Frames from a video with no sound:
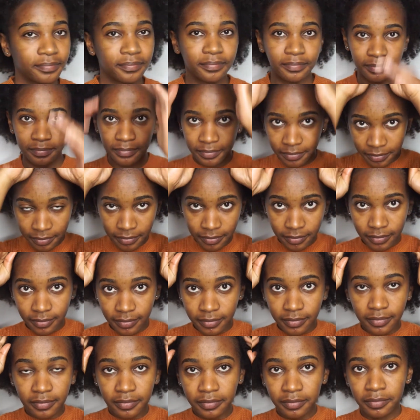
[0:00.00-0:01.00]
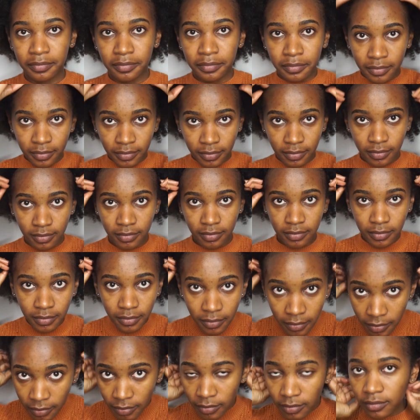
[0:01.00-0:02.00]
I had work to
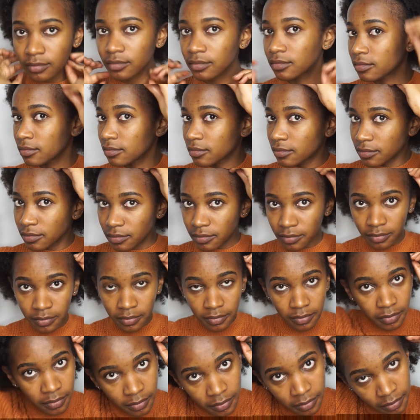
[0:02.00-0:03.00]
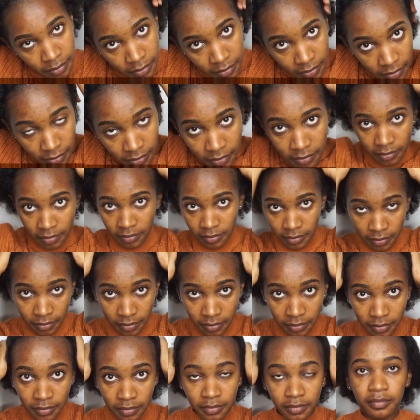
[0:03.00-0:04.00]
deal with the next day, and I
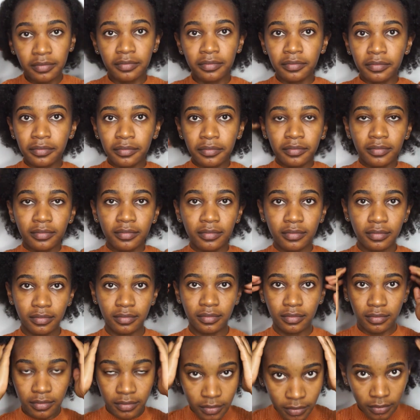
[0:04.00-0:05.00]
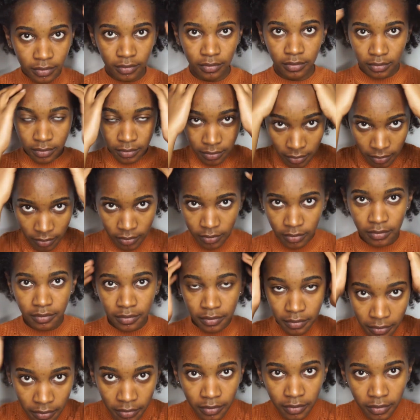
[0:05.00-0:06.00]
have filmed
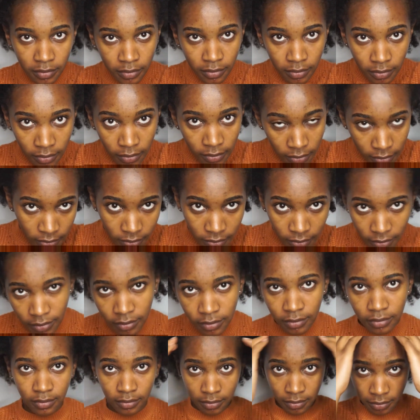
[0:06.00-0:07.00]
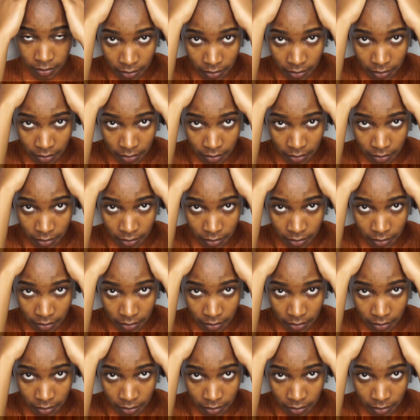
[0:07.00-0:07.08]
some work updos, so you